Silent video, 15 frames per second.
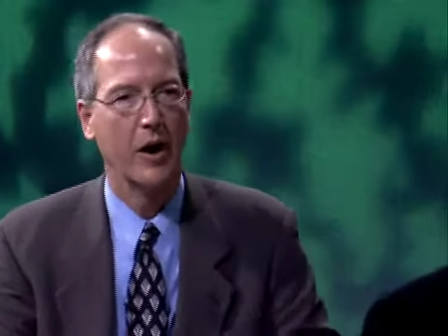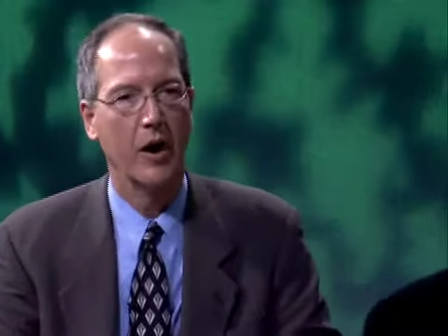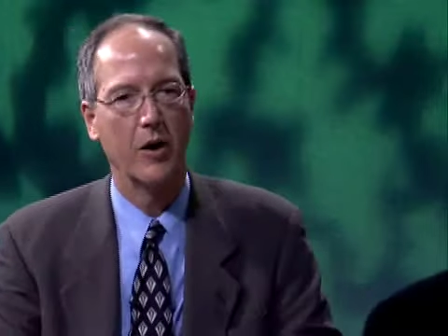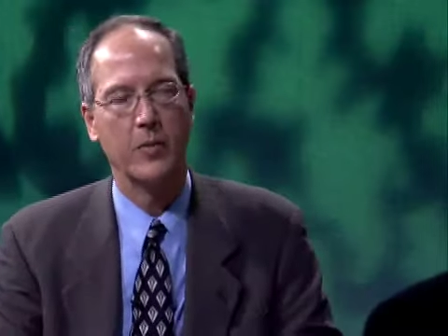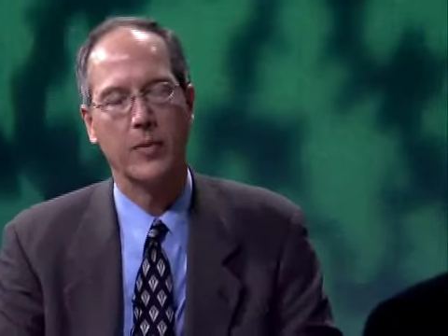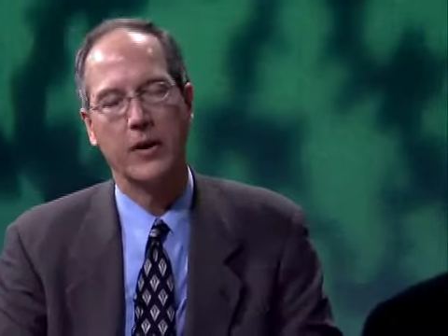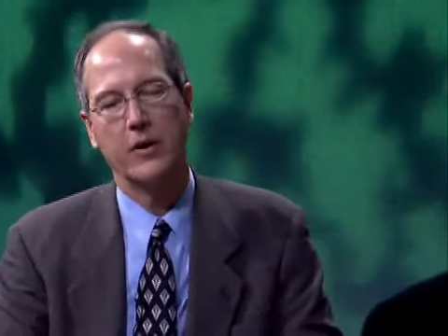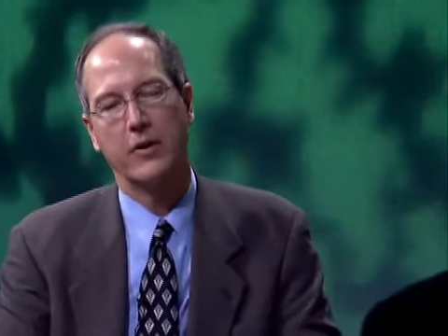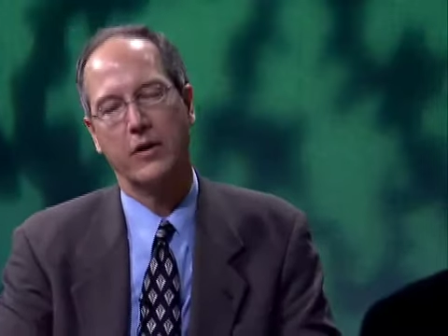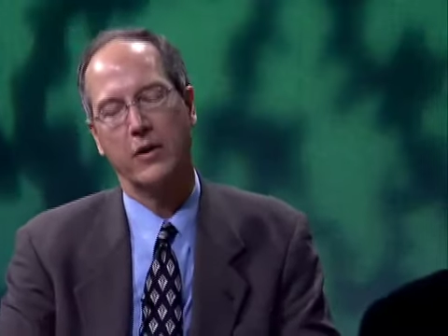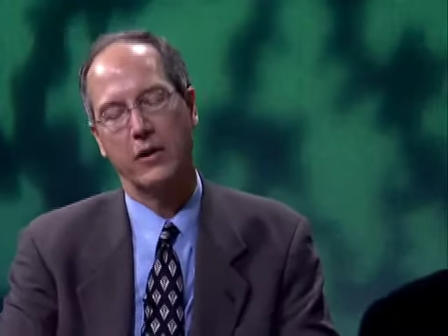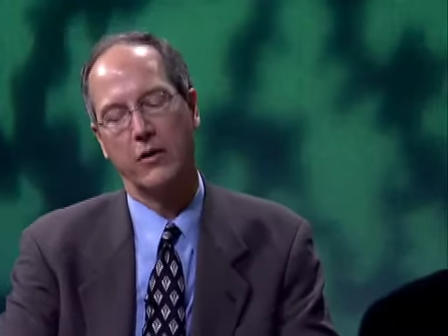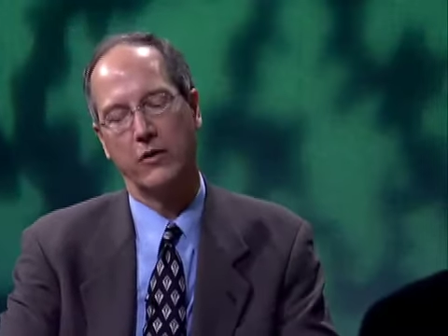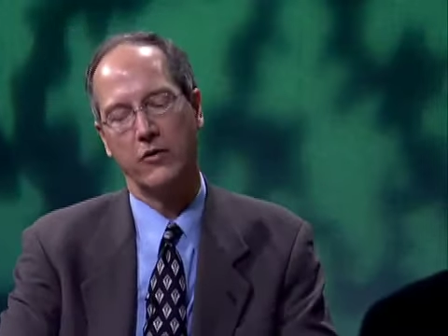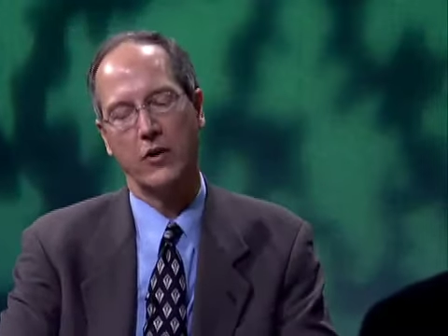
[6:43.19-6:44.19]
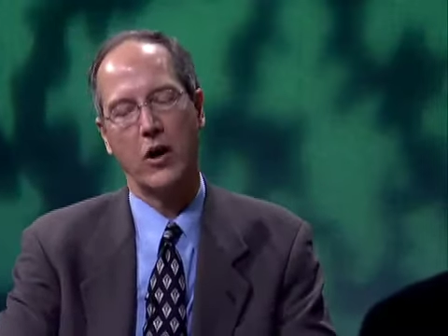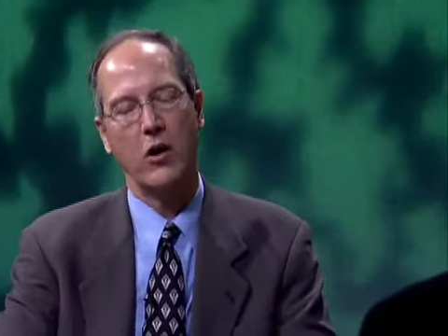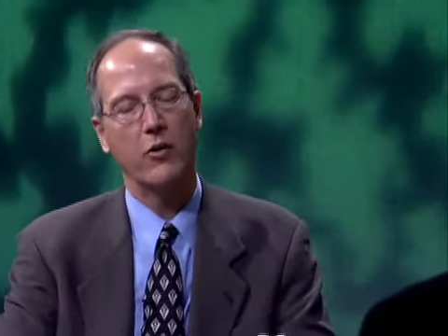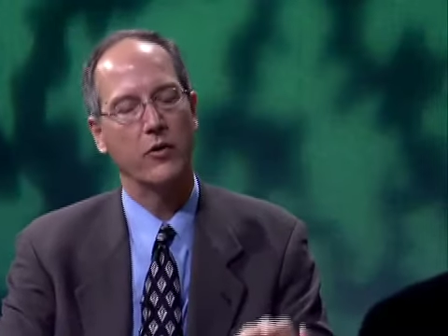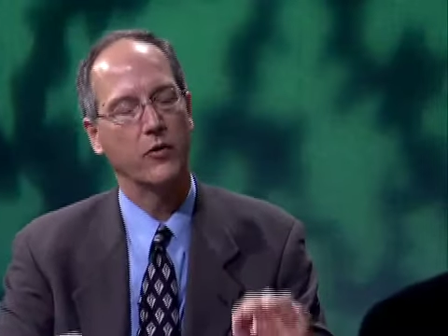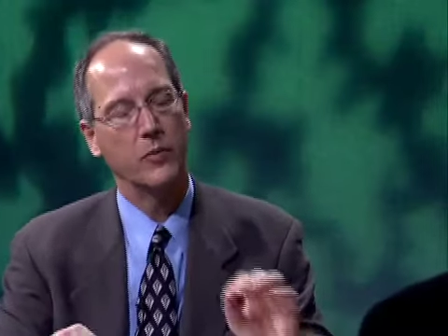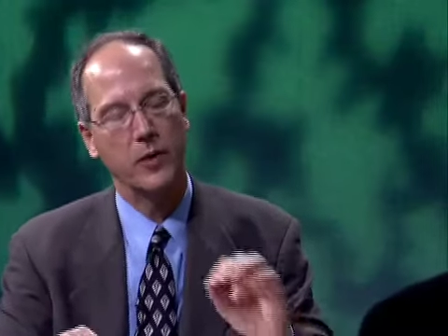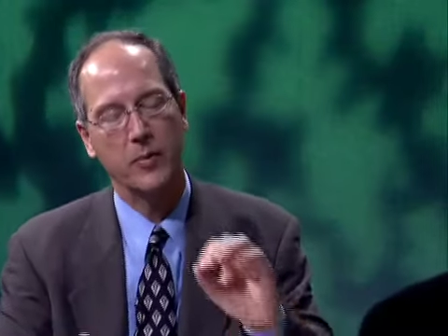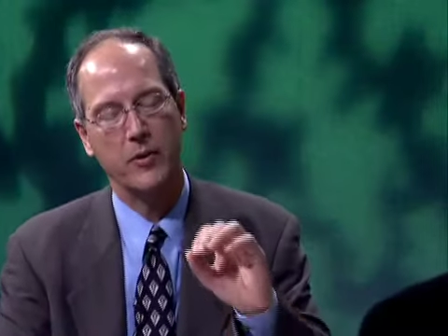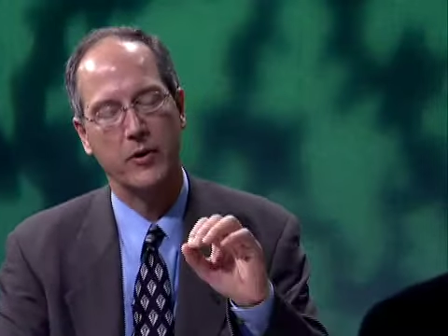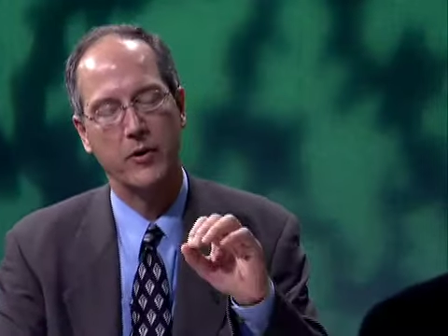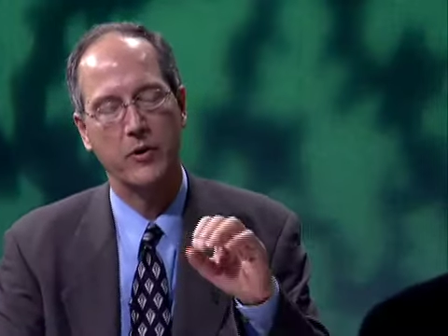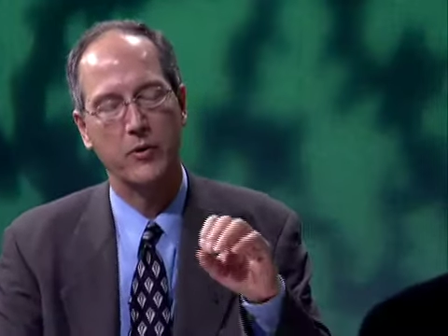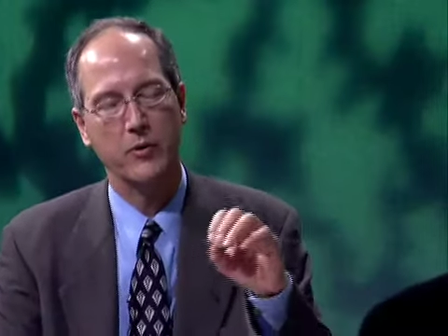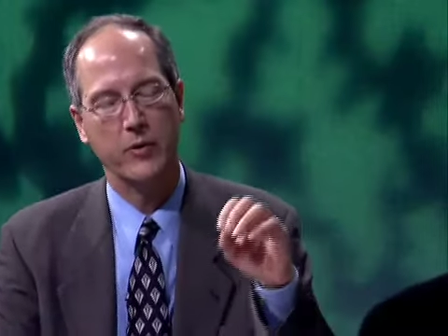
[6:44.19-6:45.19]
Uh, but there is always
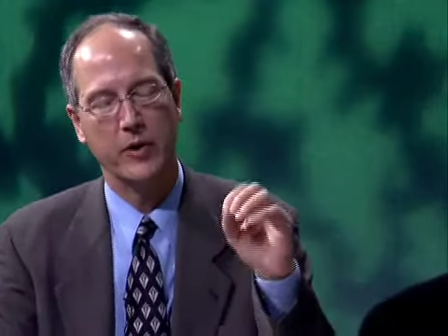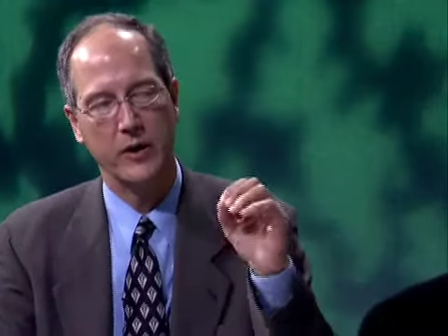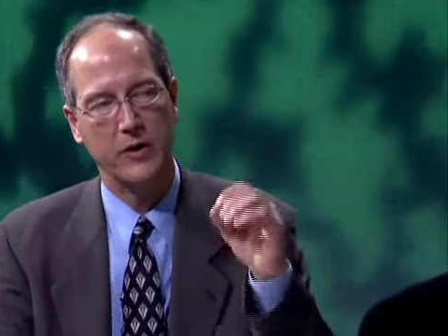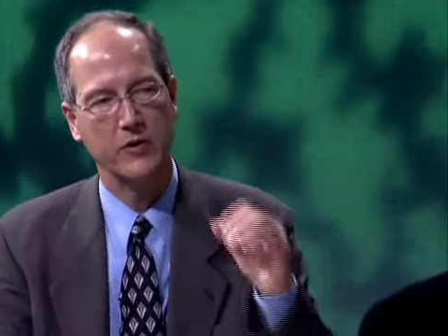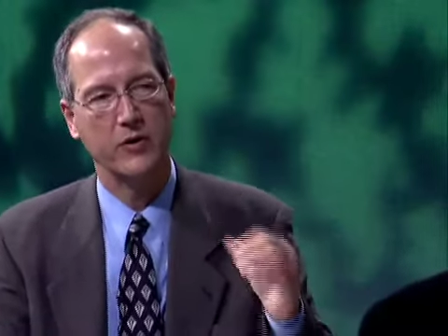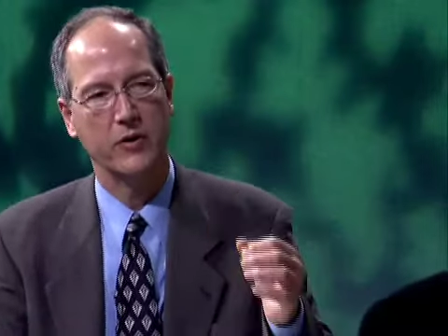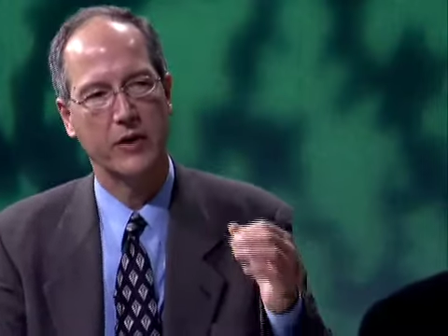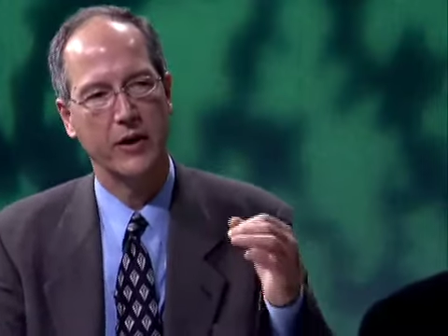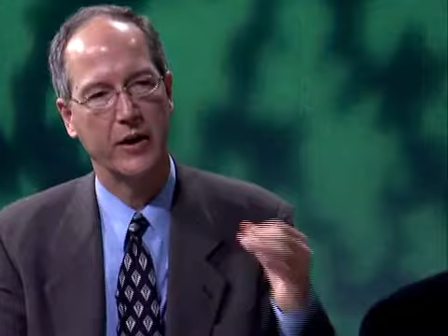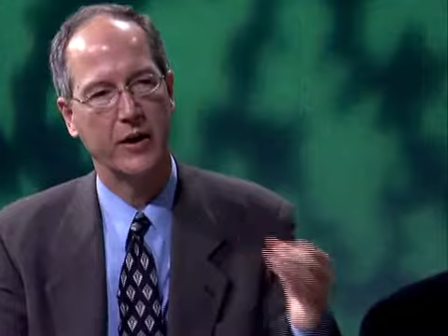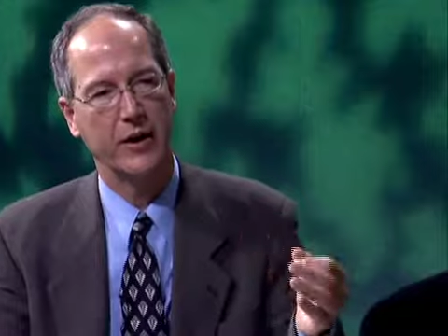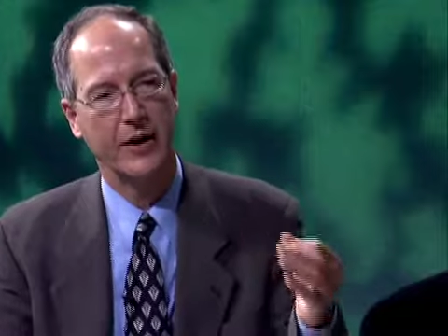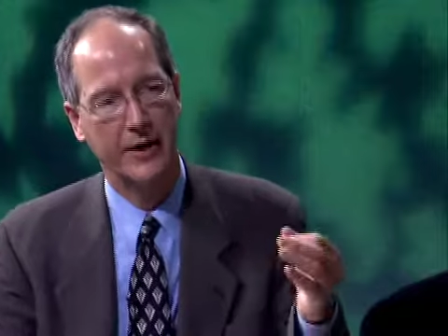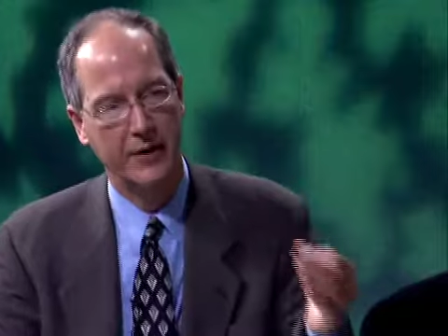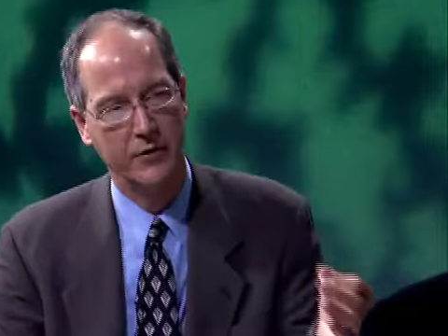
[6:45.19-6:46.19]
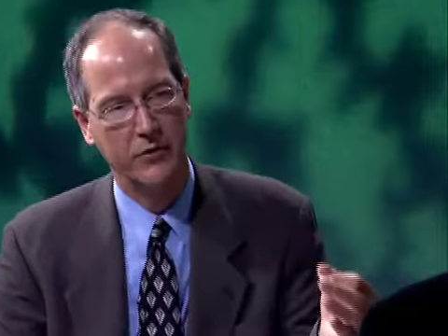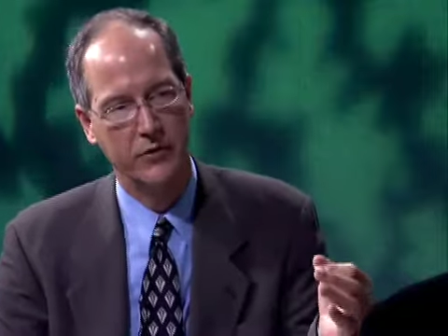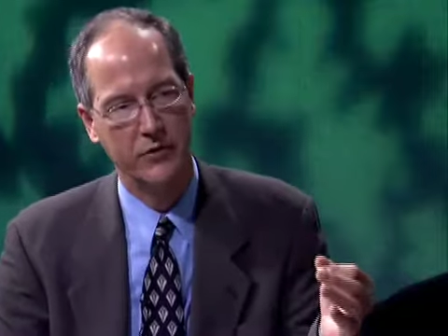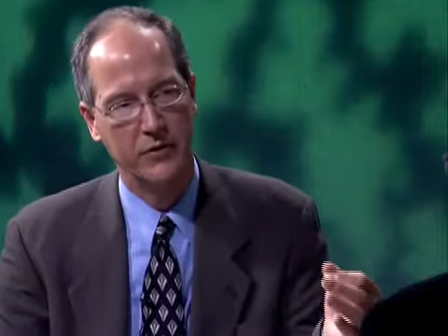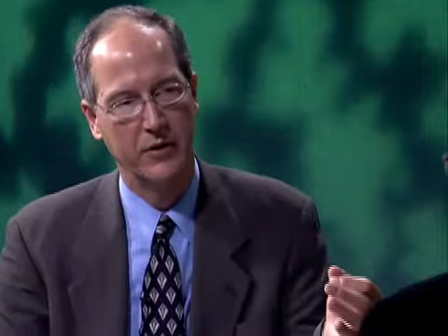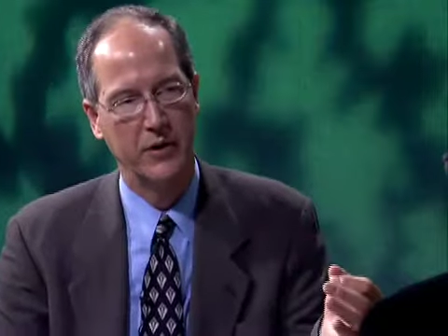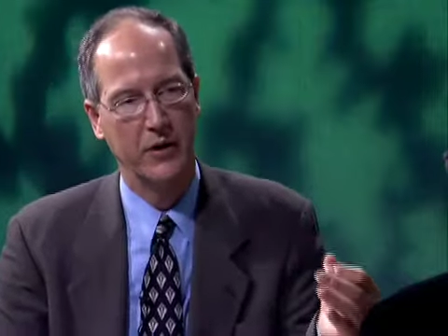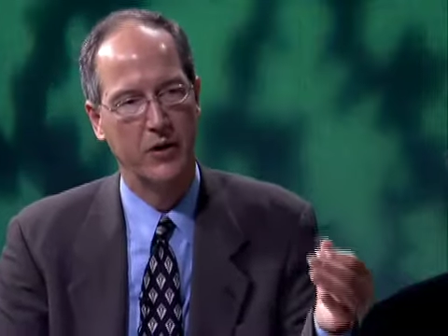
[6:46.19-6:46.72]
people who insulated a house,